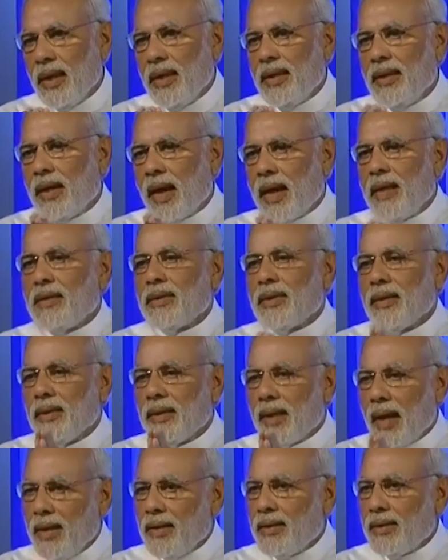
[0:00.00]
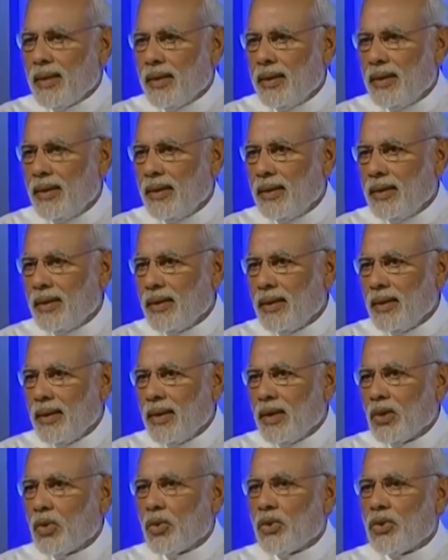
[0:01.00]
in 1990
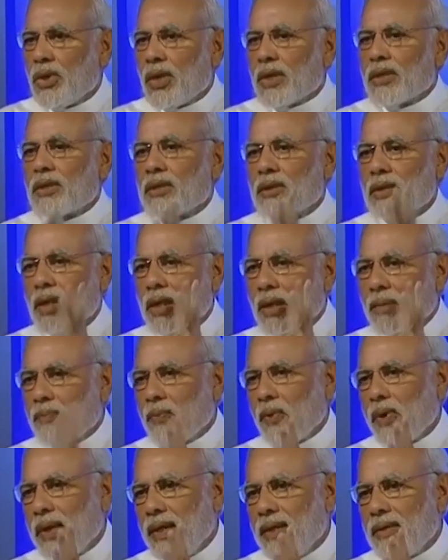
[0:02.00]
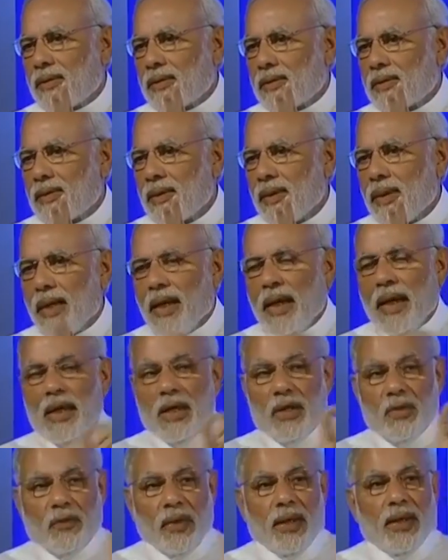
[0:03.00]
to just 3 points
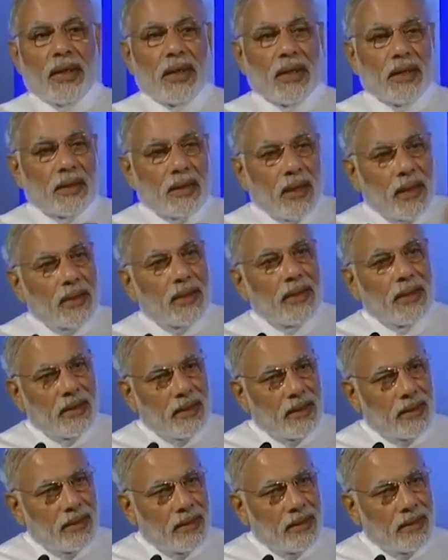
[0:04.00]
in 2013,